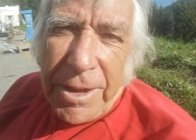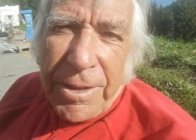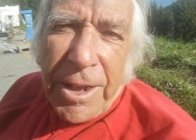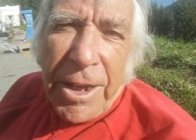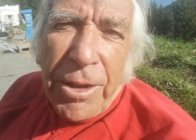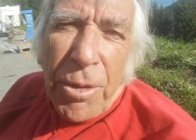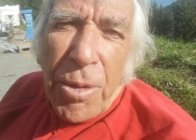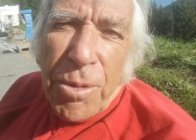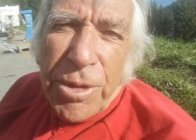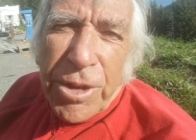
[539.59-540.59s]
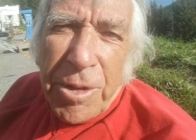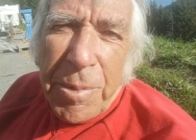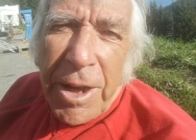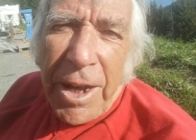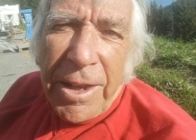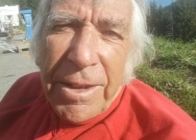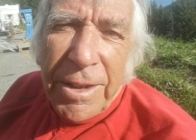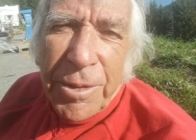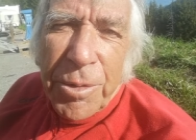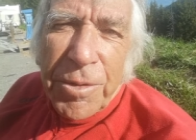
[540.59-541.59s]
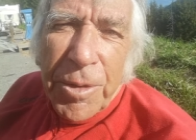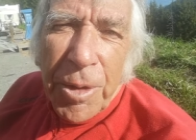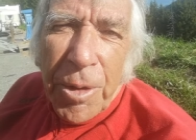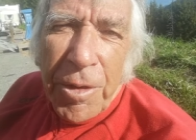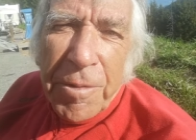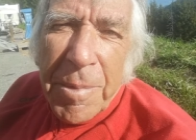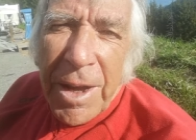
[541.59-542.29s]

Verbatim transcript: and they also pay an awful lot of